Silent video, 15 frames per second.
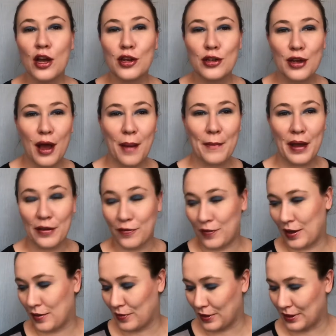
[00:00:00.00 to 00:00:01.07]
not my
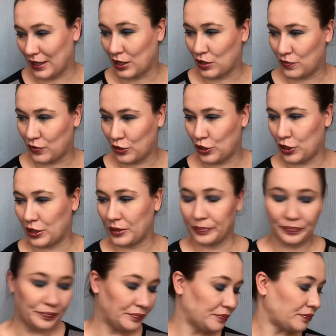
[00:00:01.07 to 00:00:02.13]
favorite, that's for sure.
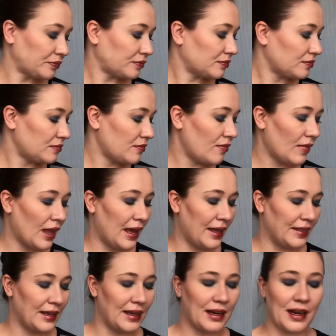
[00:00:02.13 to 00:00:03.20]
And
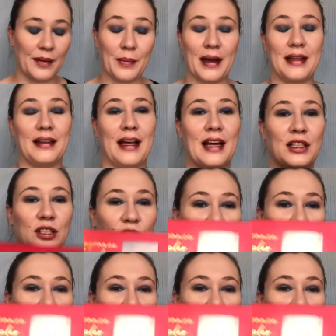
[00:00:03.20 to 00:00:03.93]
then my last